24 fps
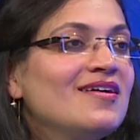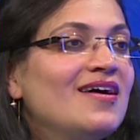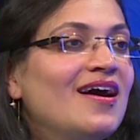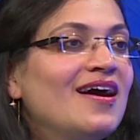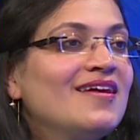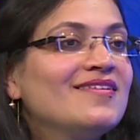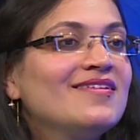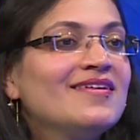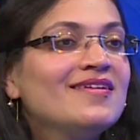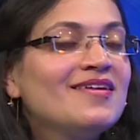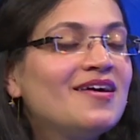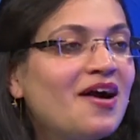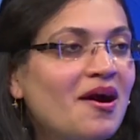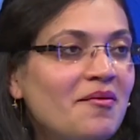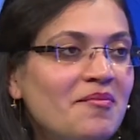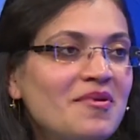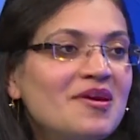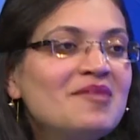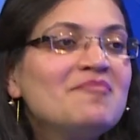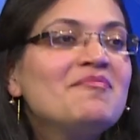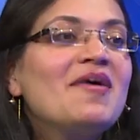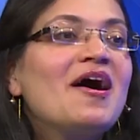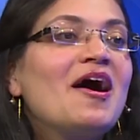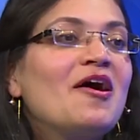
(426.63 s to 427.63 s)
and then
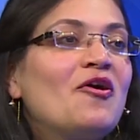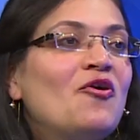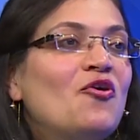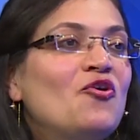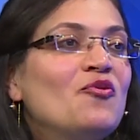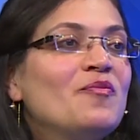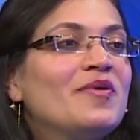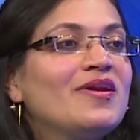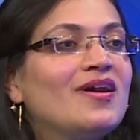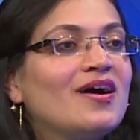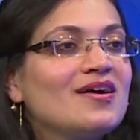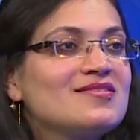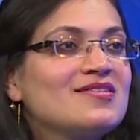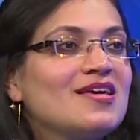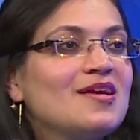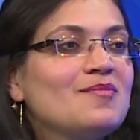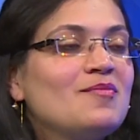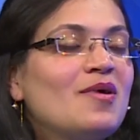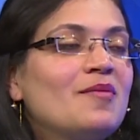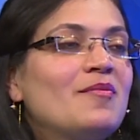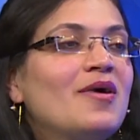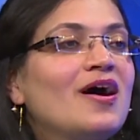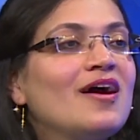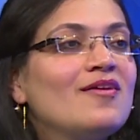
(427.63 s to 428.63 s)
coming back home and asking,
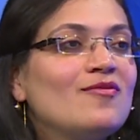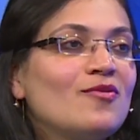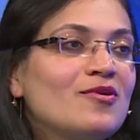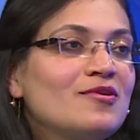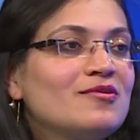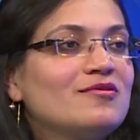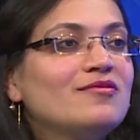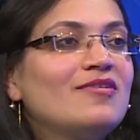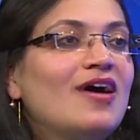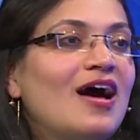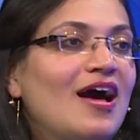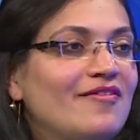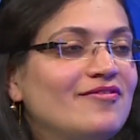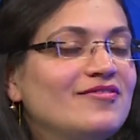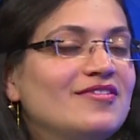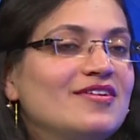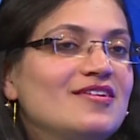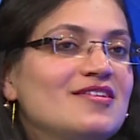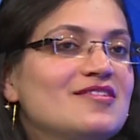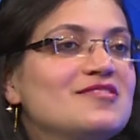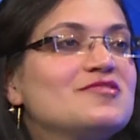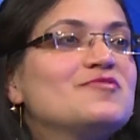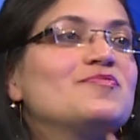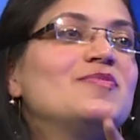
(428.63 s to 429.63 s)
Mama, I want to have
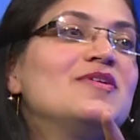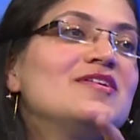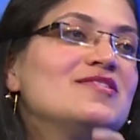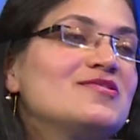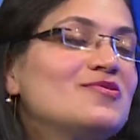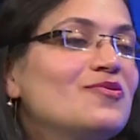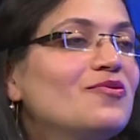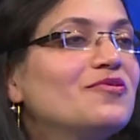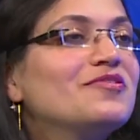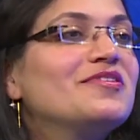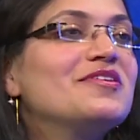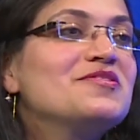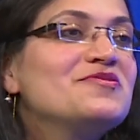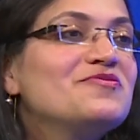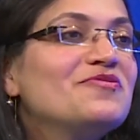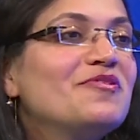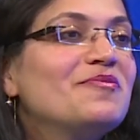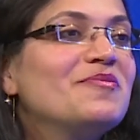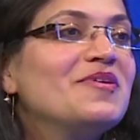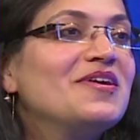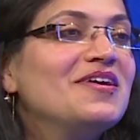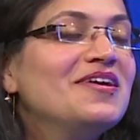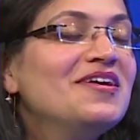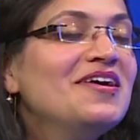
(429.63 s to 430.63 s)
this, please cook this for
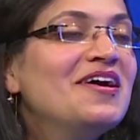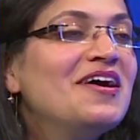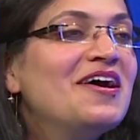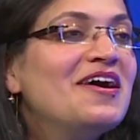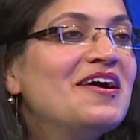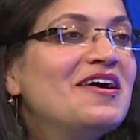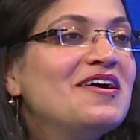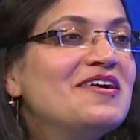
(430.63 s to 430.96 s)
me.